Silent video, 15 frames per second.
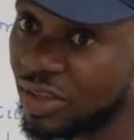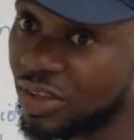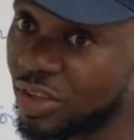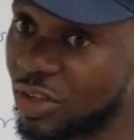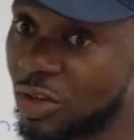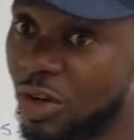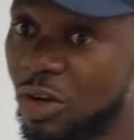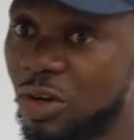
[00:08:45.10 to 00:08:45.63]

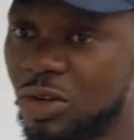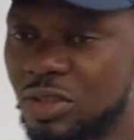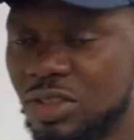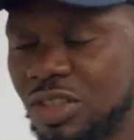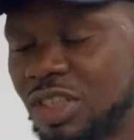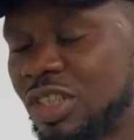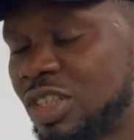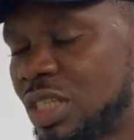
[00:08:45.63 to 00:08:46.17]
your
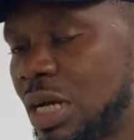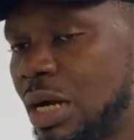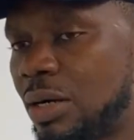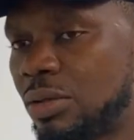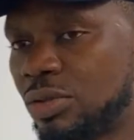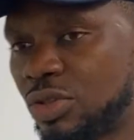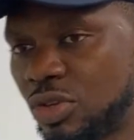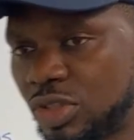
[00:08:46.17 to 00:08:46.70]

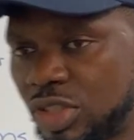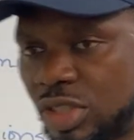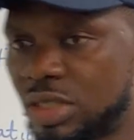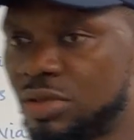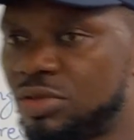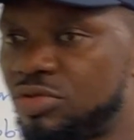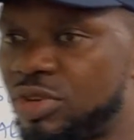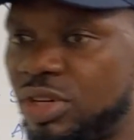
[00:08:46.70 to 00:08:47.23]
child or
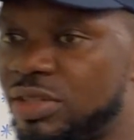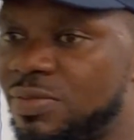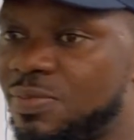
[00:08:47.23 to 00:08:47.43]
children.